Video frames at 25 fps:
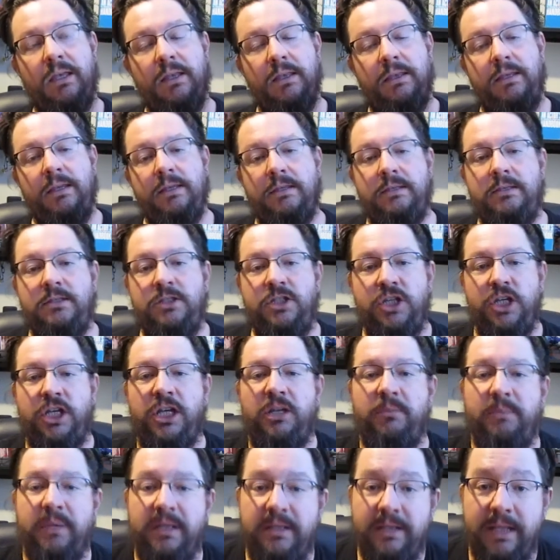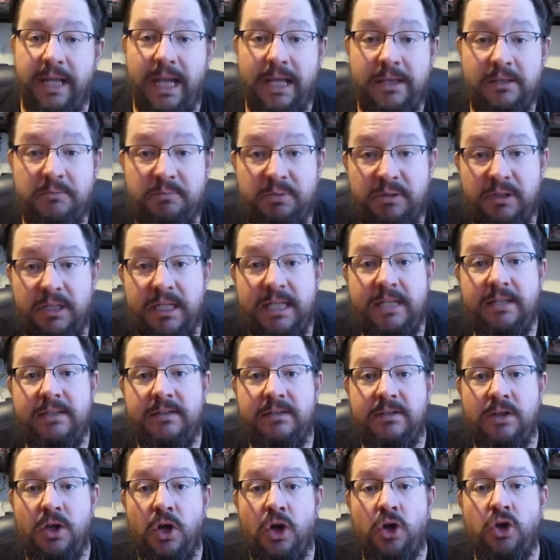This gentleman that had the
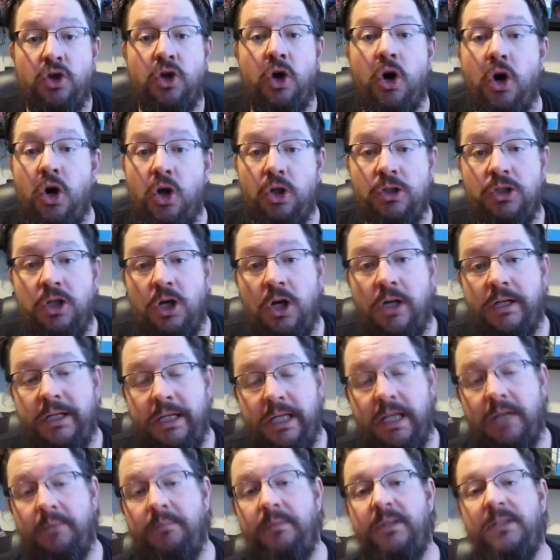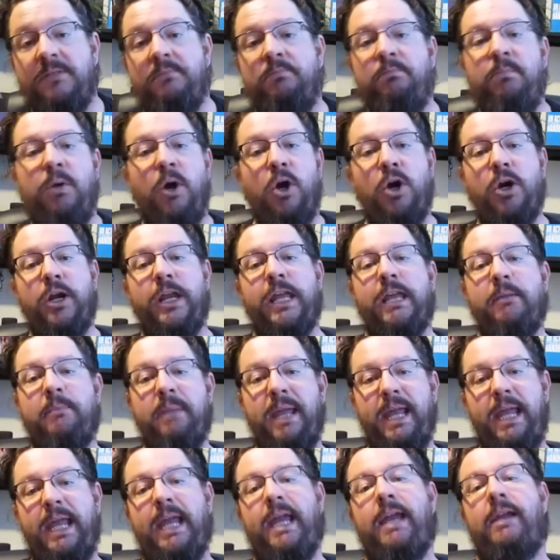police called on him, this birding
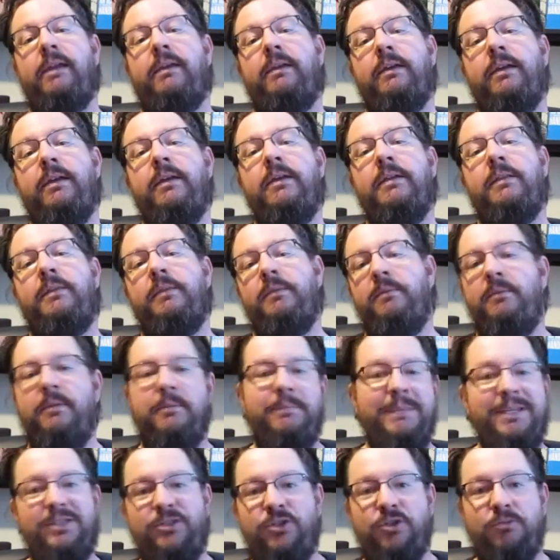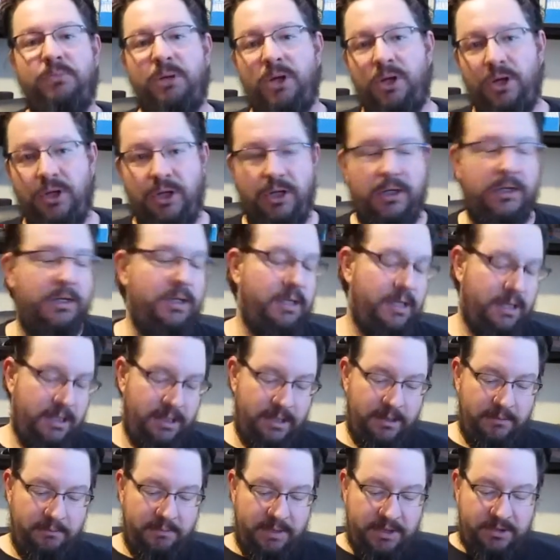man, the Mr. Birder,
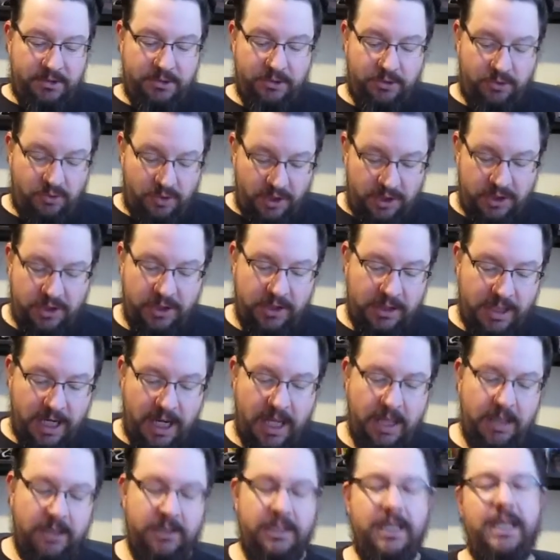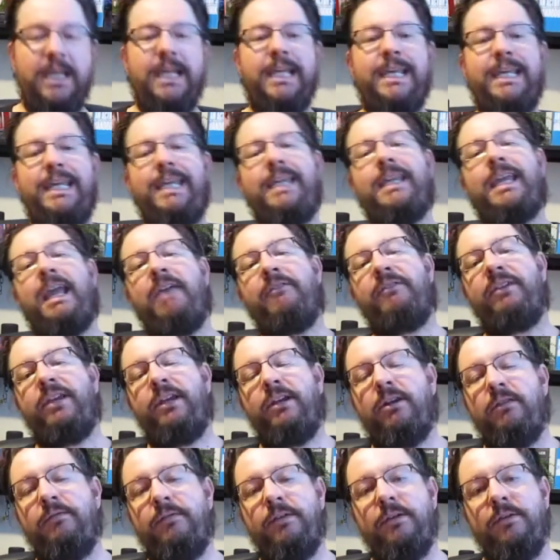Mr. Christian Collins, he gave an
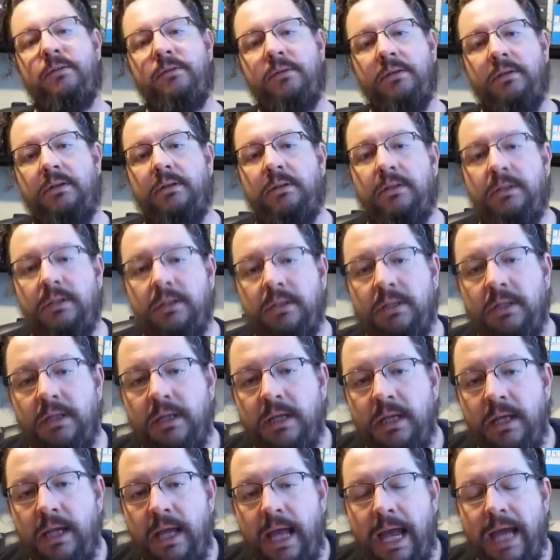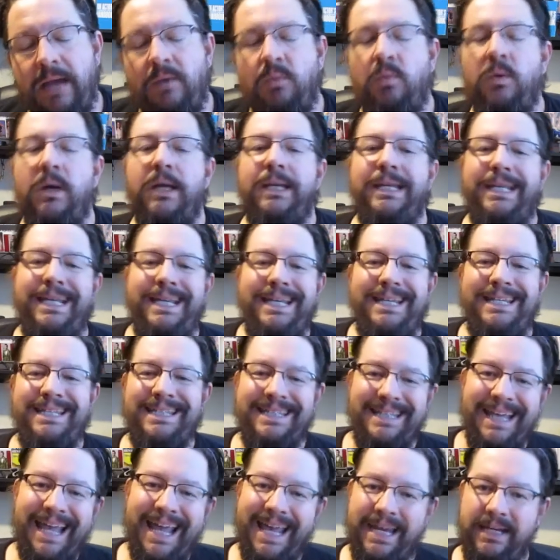interview. And what he
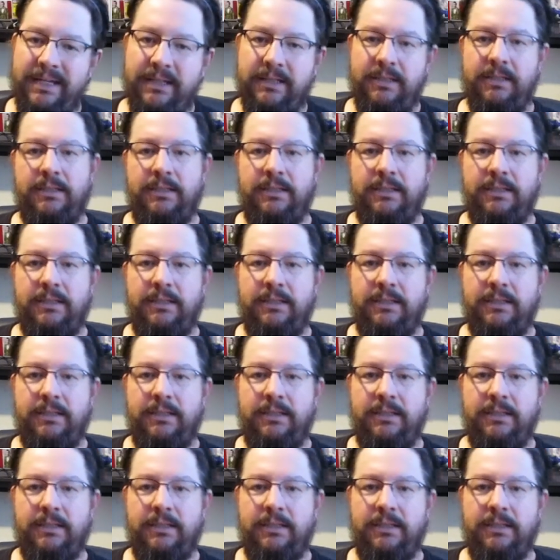said